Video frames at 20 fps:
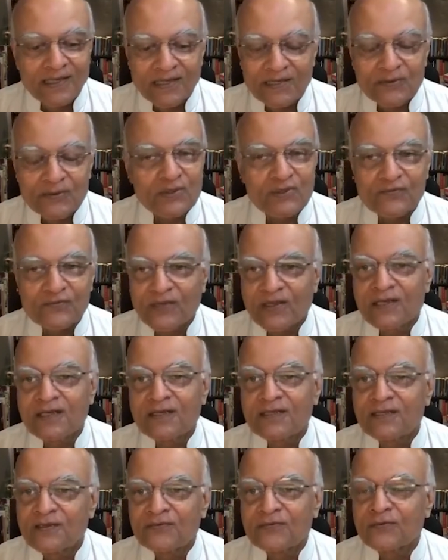It was very
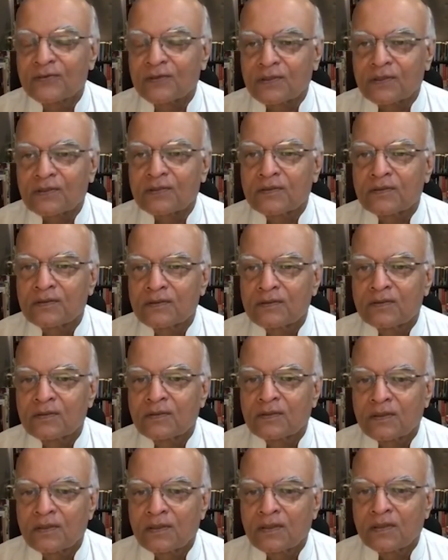different.
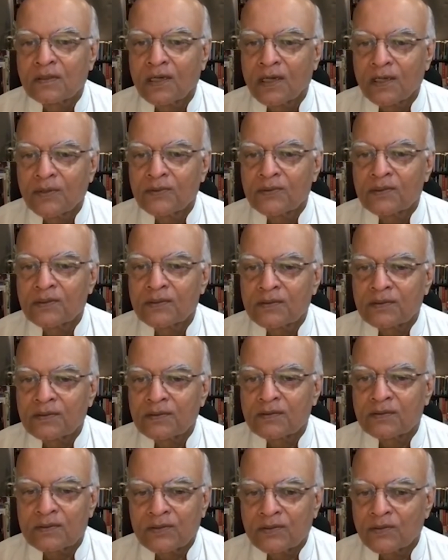I mean,
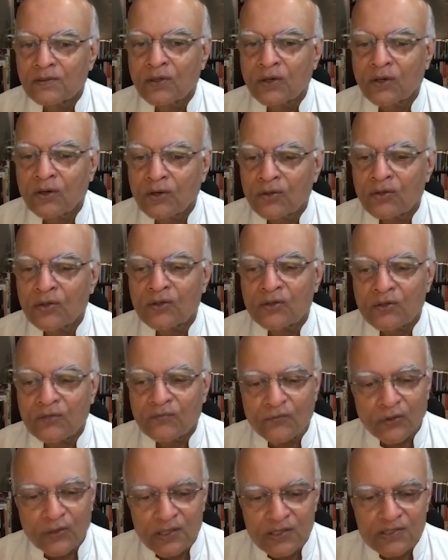your
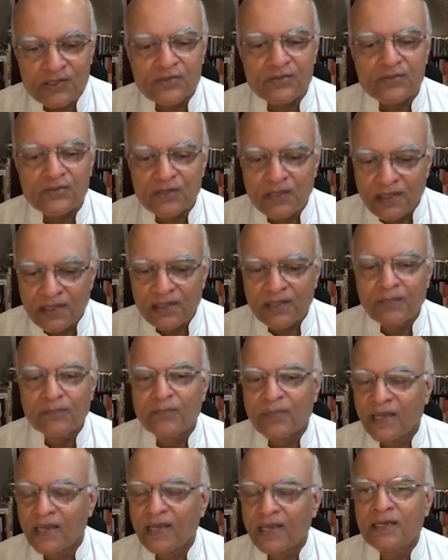voice really
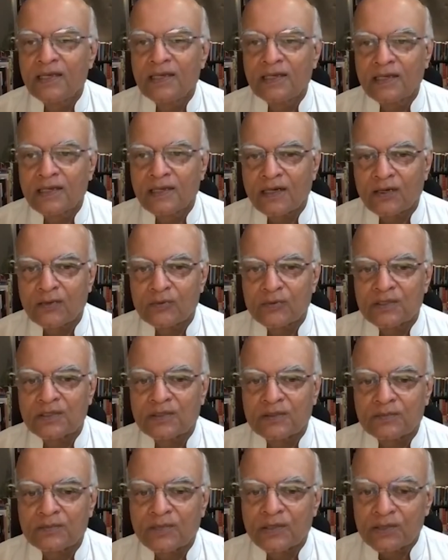barely
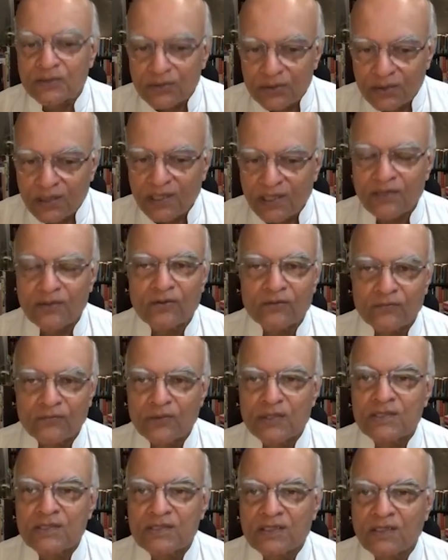counted. But today your
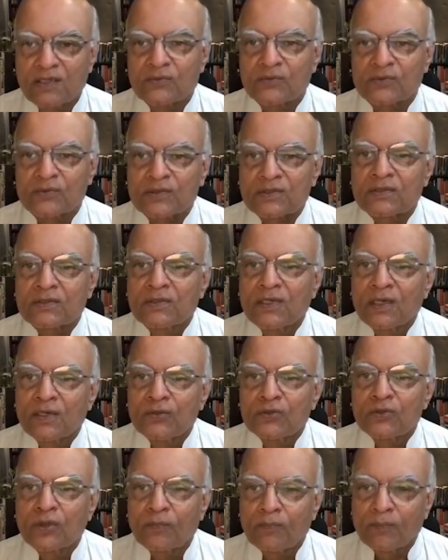voice counts
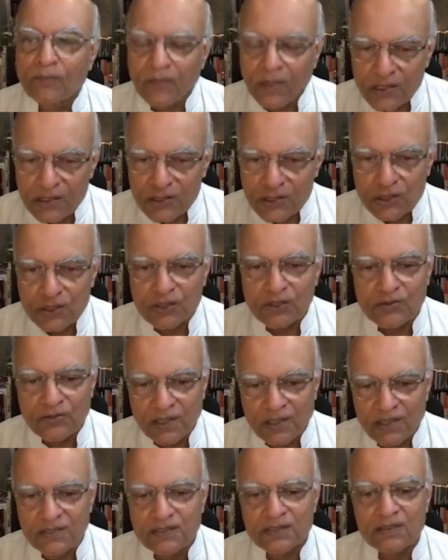to a much
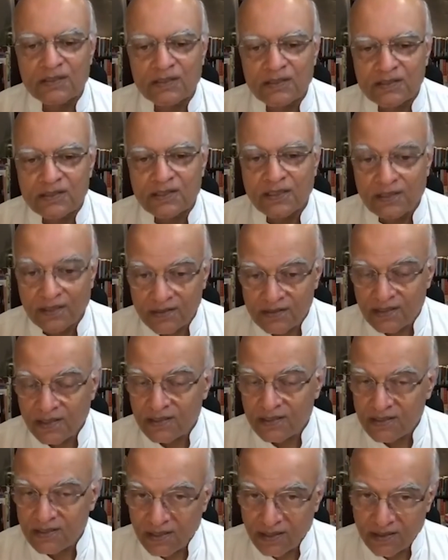greater extent. As I
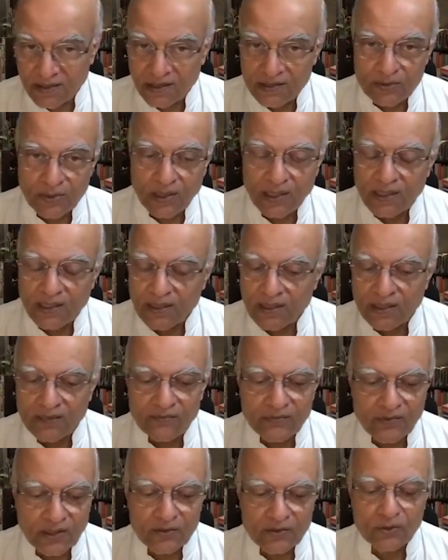said, that's why I gave
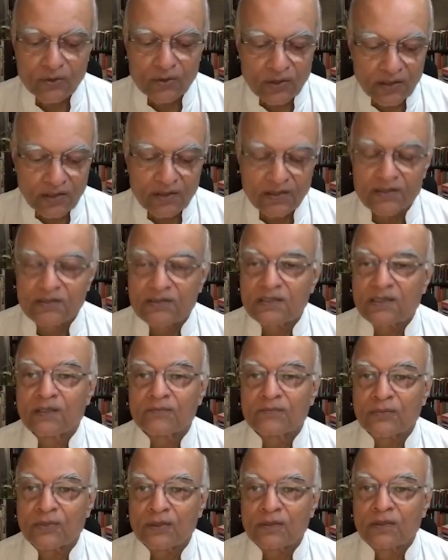that nuclear
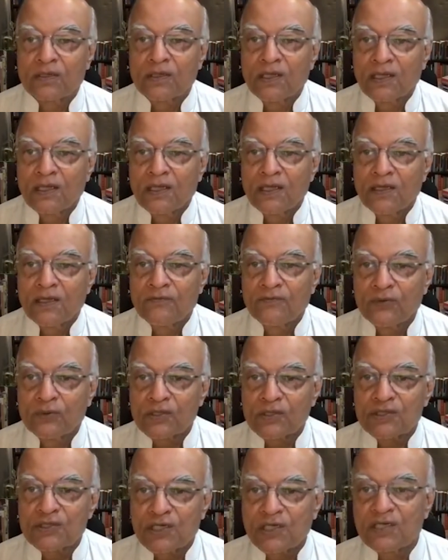example. If you
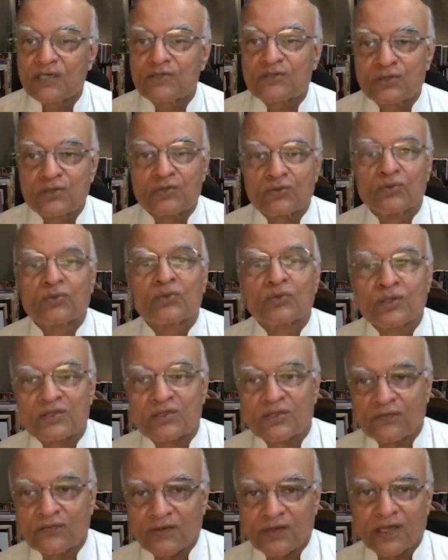can change the rules
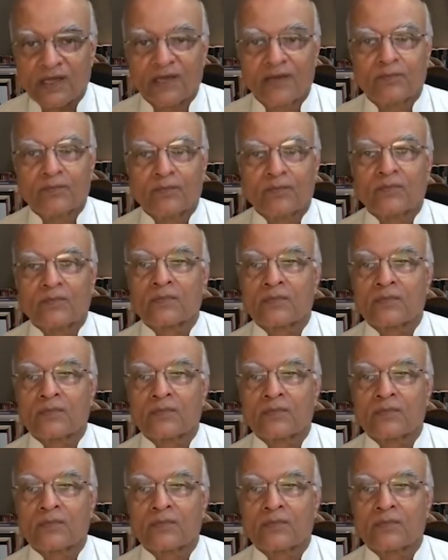of the game